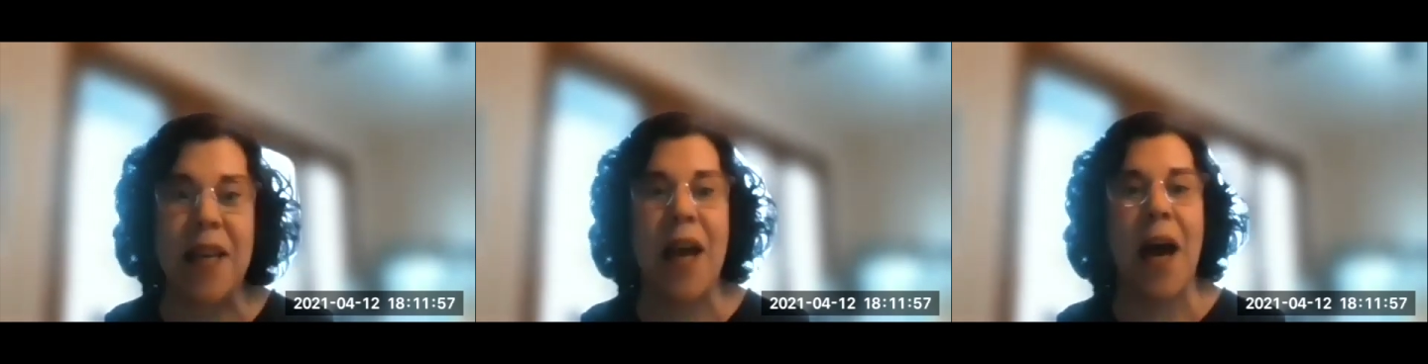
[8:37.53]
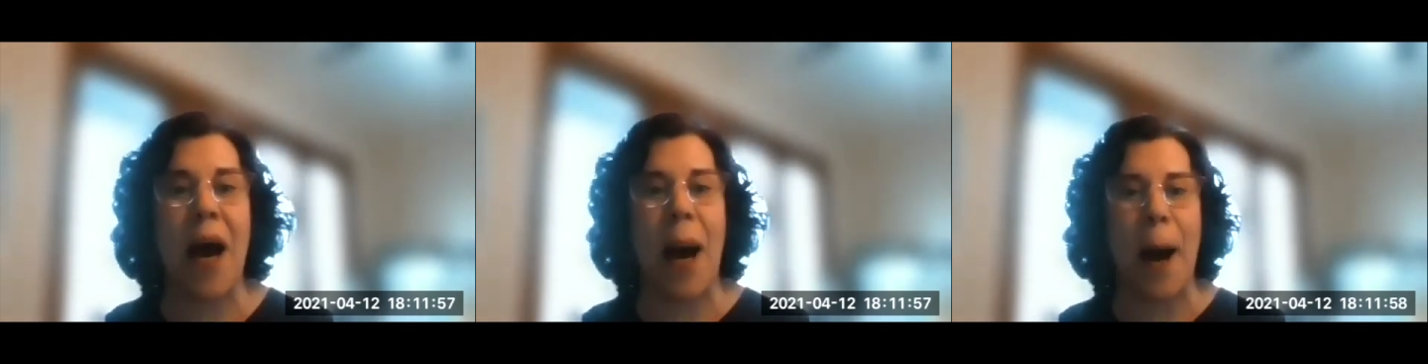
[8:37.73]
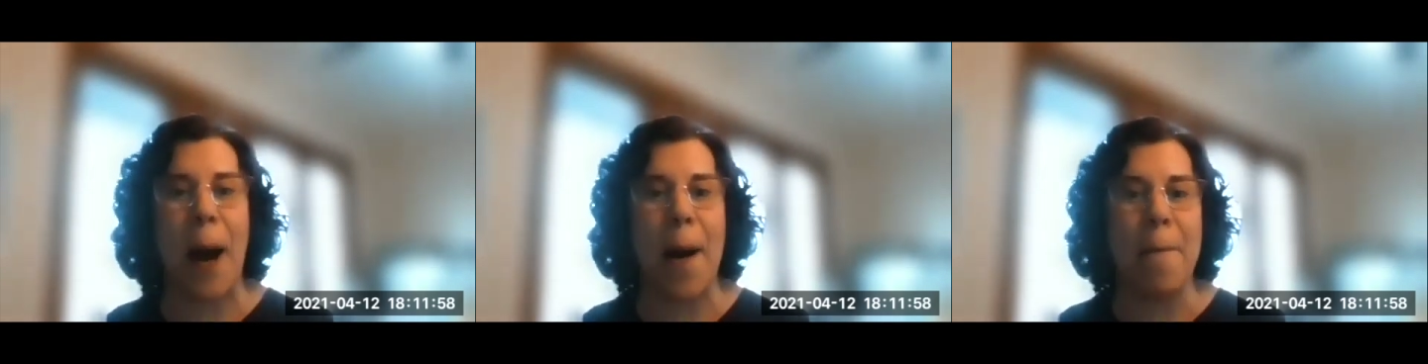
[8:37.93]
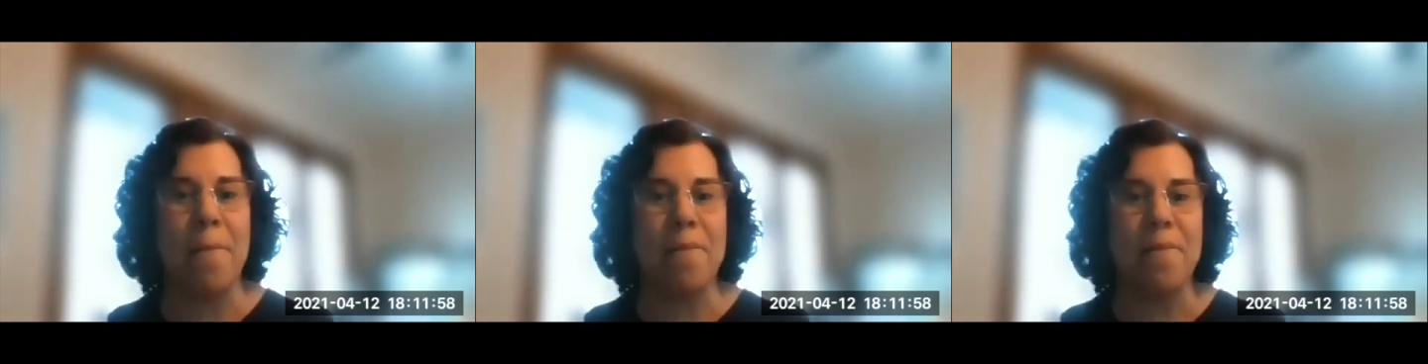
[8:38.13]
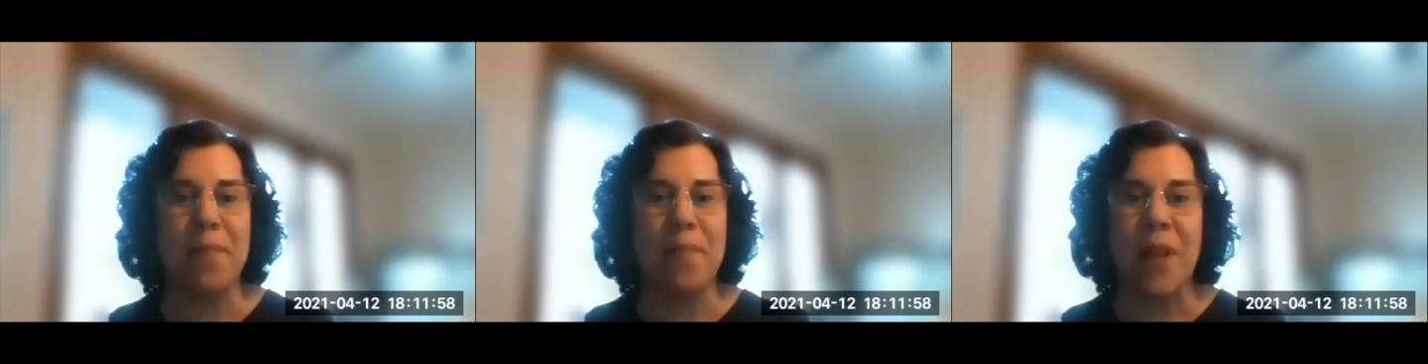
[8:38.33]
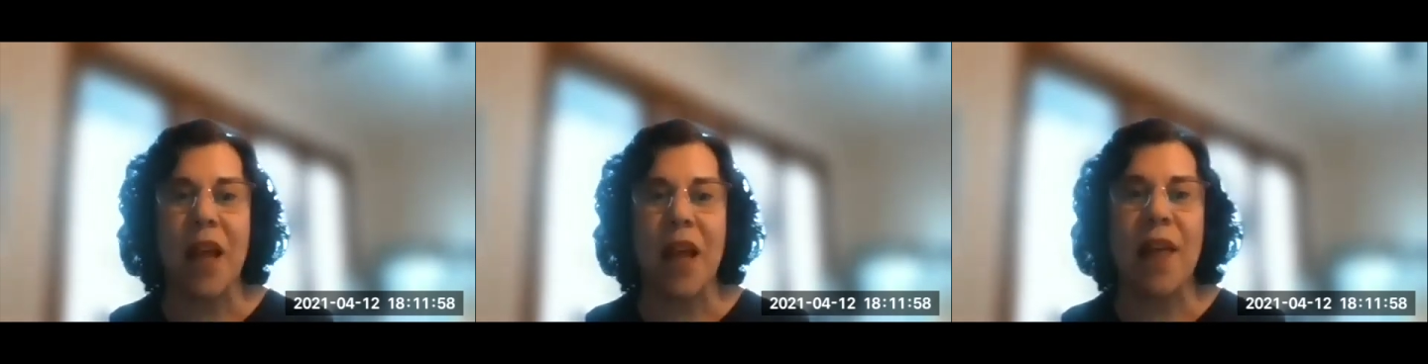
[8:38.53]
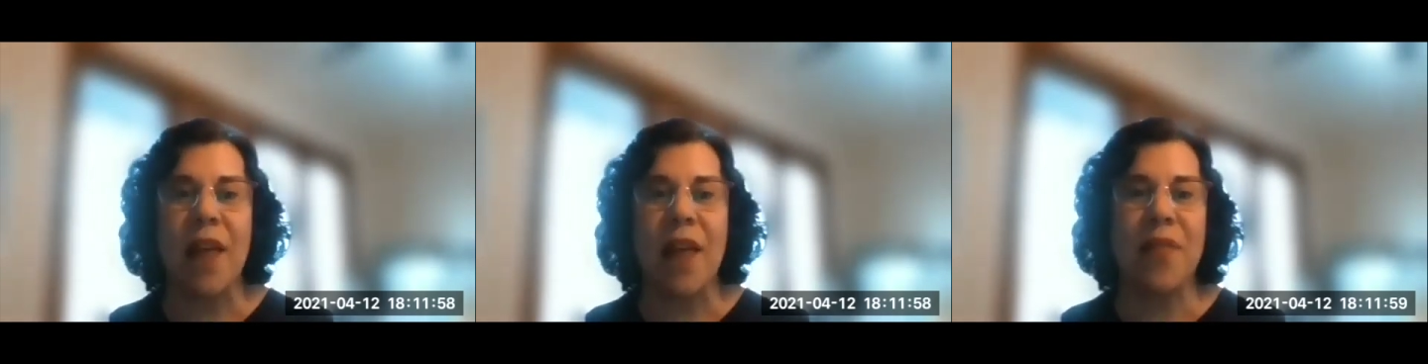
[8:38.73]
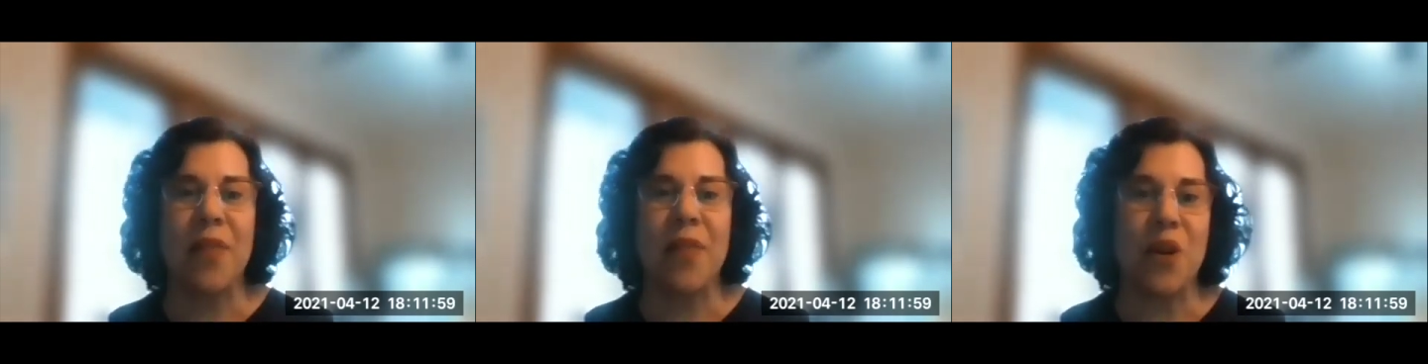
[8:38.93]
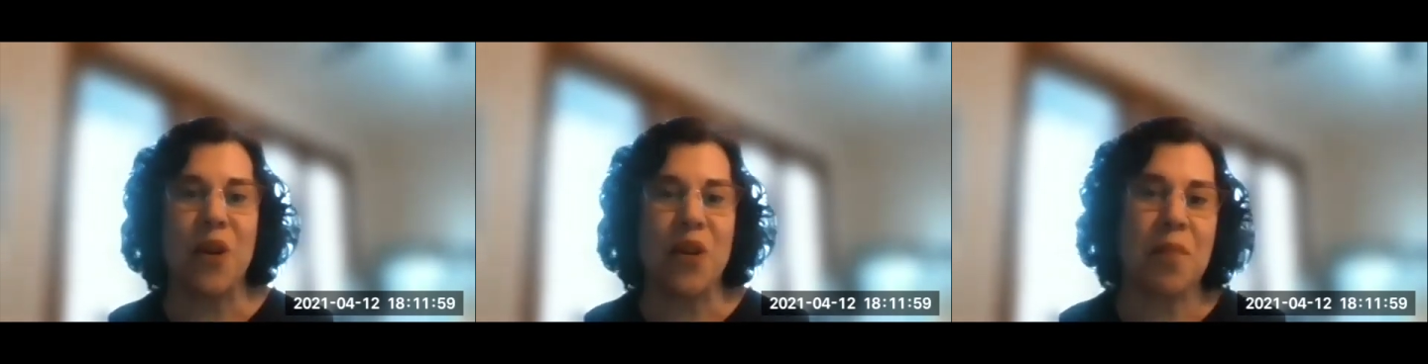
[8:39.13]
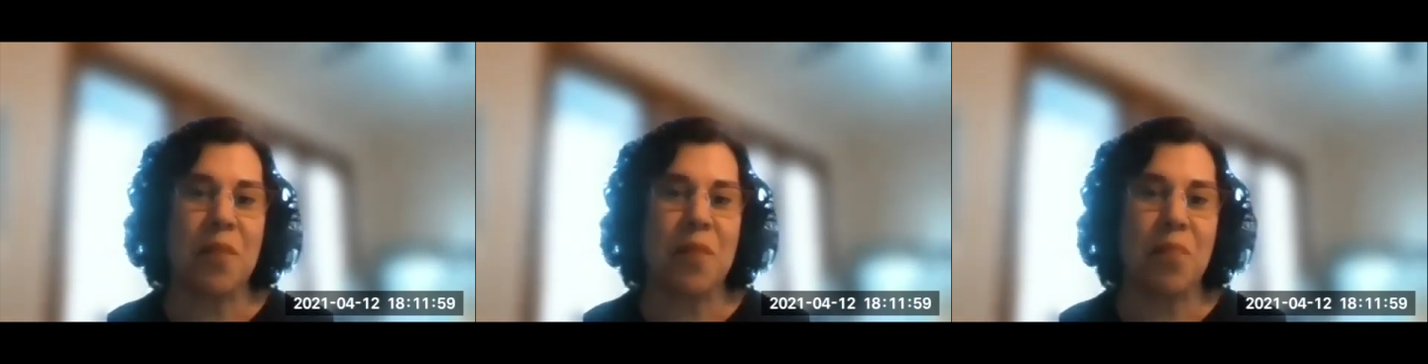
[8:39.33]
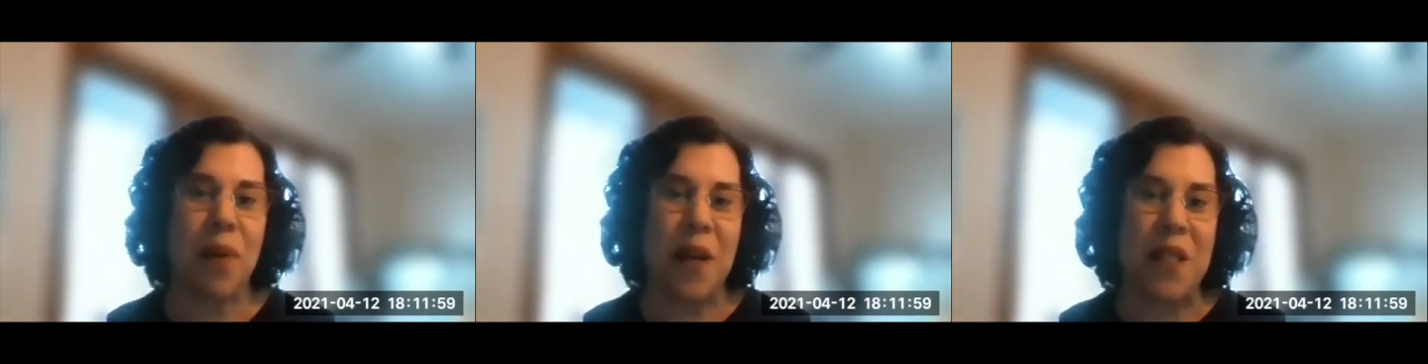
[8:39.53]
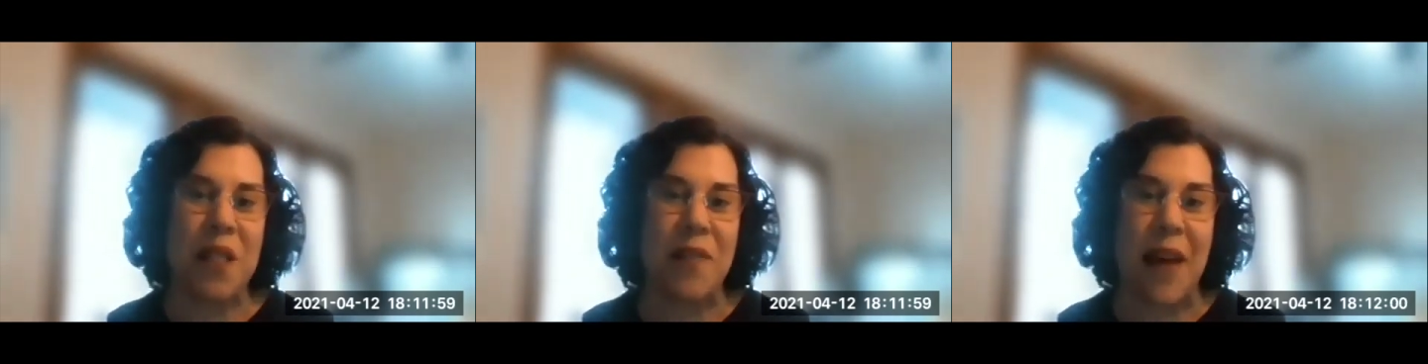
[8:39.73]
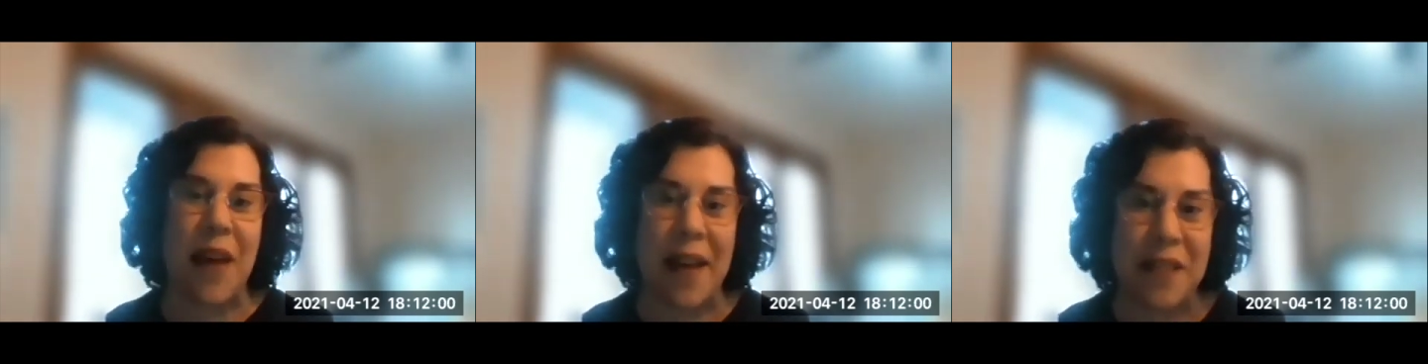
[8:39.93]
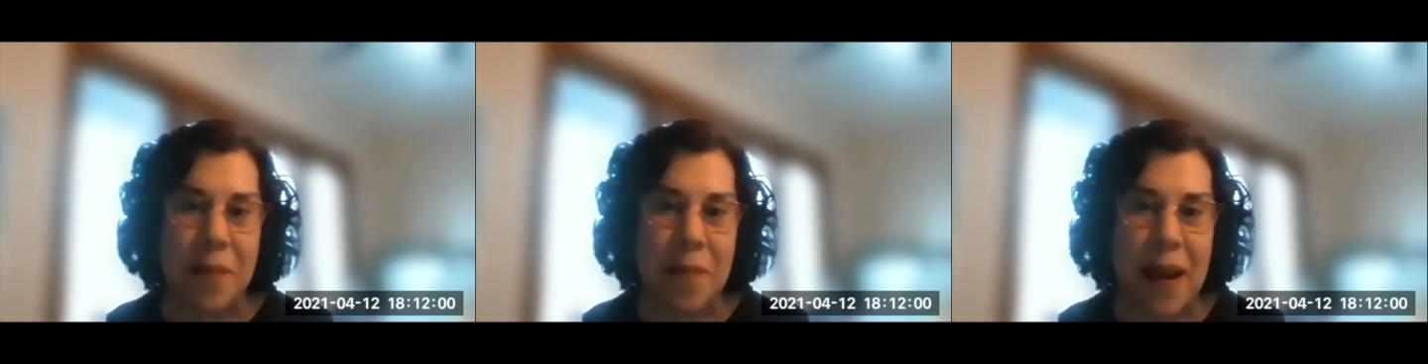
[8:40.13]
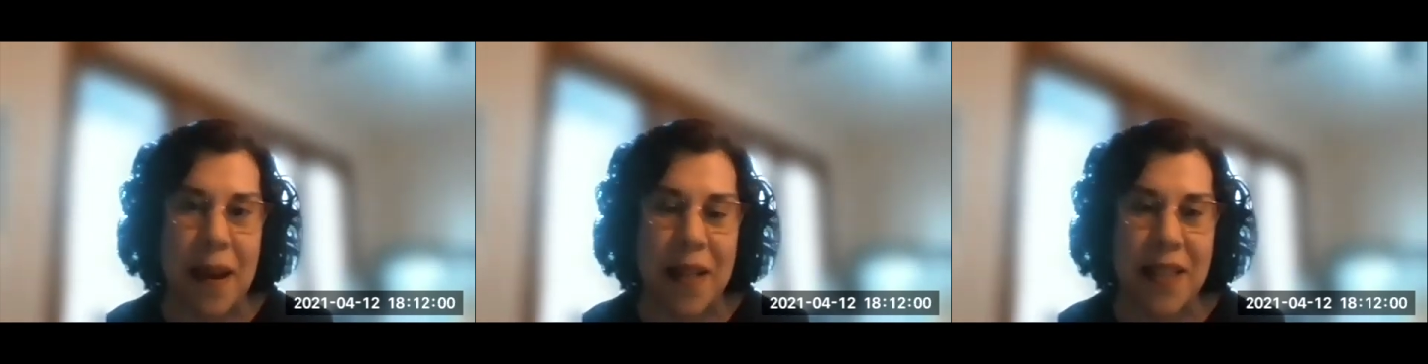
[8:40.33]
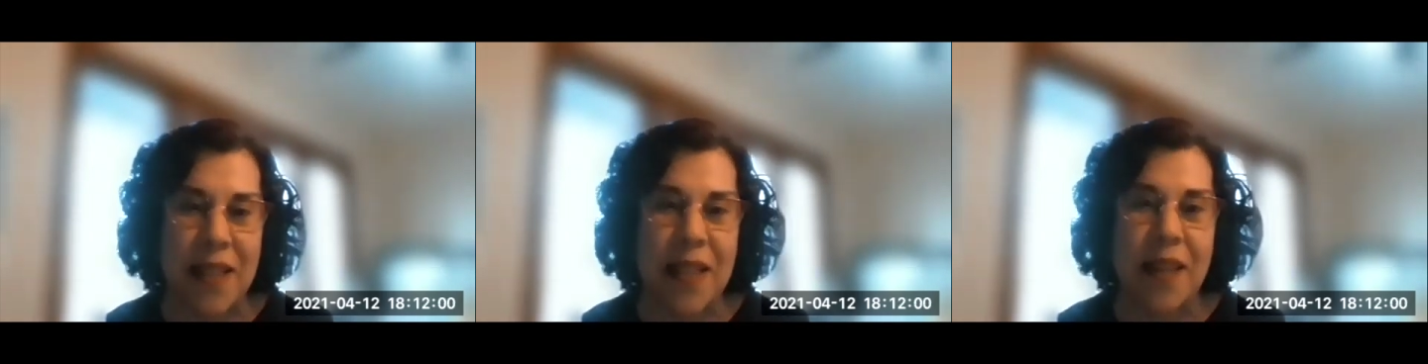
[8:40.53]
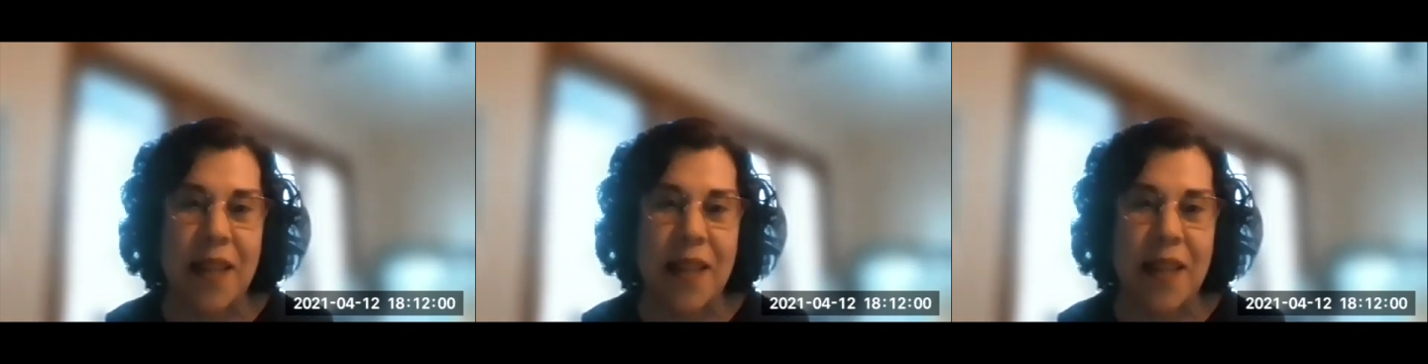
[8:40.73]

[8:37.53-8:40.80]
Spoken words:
There's depressive aspects